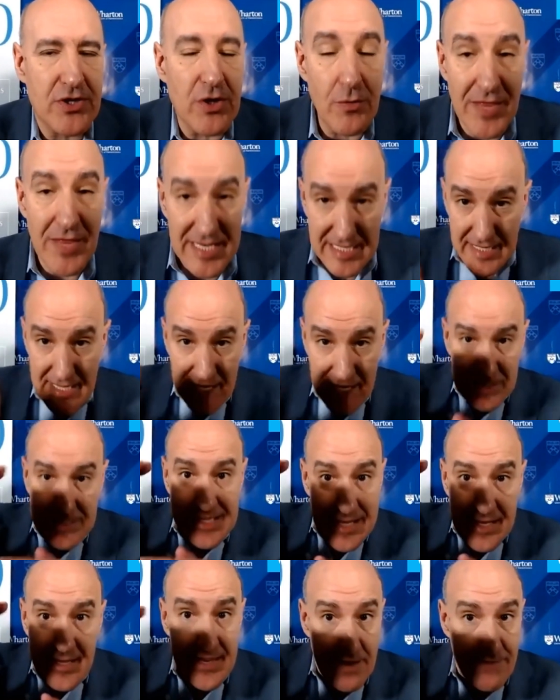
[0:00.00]
So they're
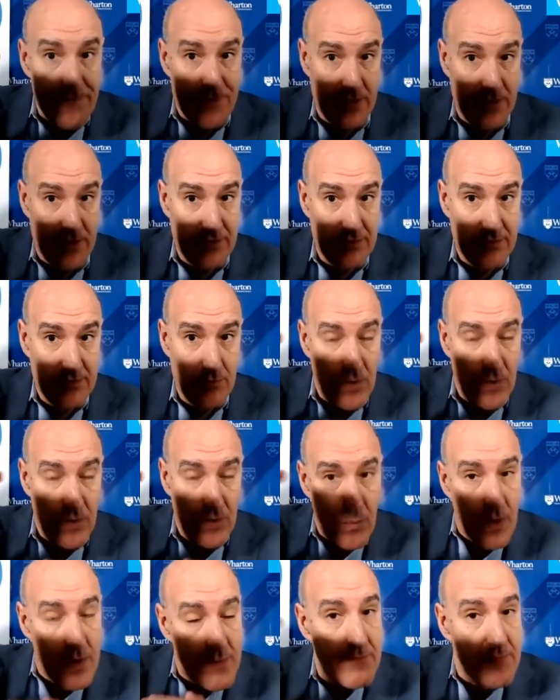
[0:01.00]
still different,
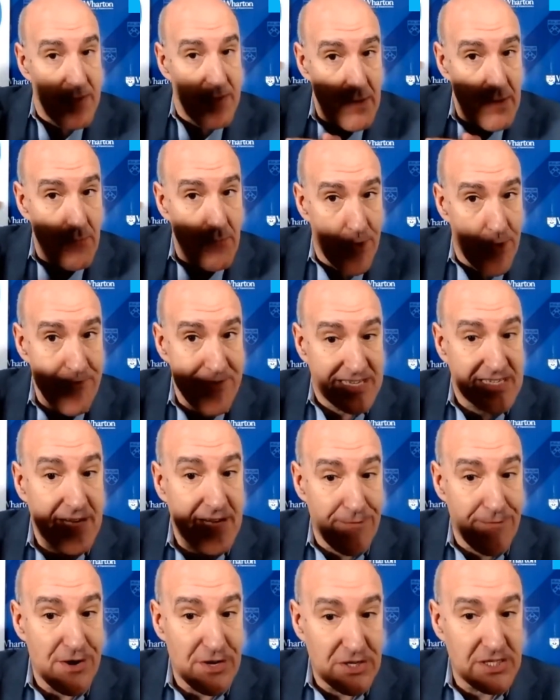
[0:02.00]
with women being more
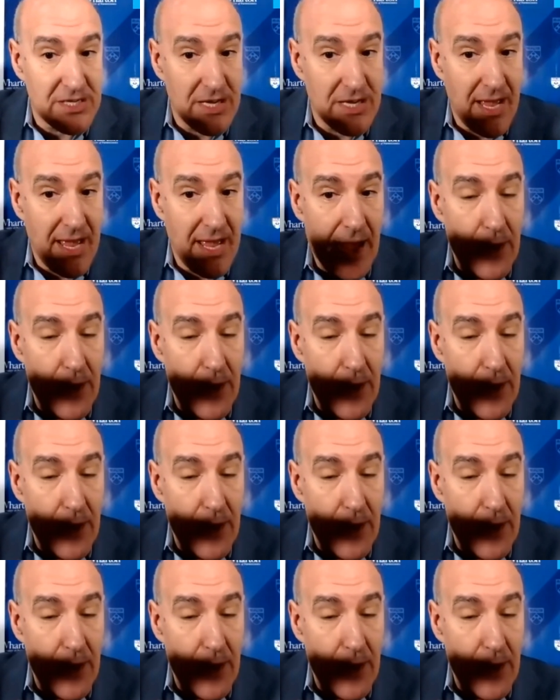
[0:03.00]
risk averse